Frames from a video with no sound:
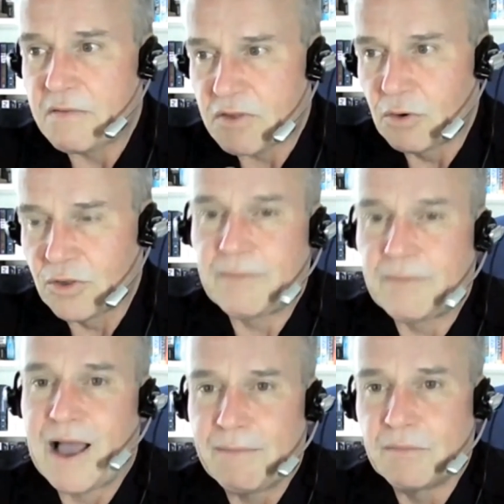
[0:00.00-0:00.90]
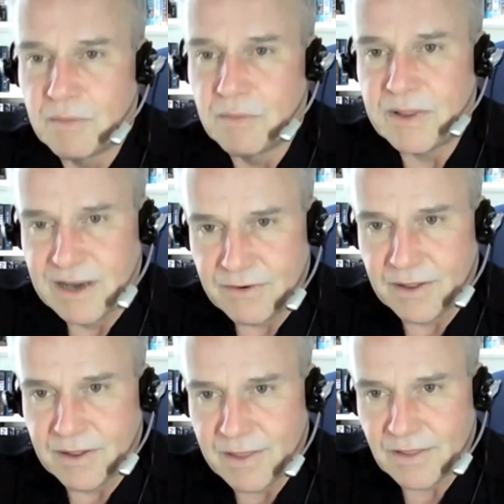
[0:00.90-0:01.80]
stores department would be
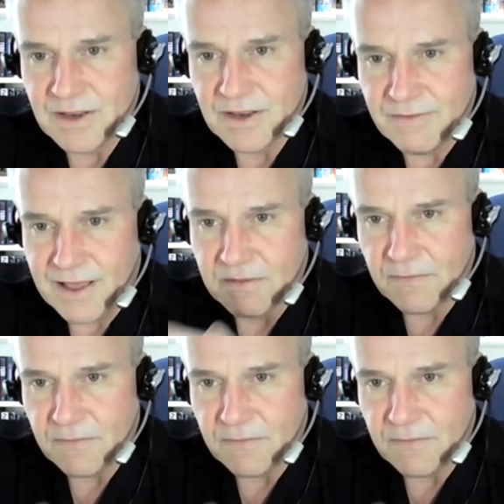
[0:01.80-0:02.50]
delivering things in a van,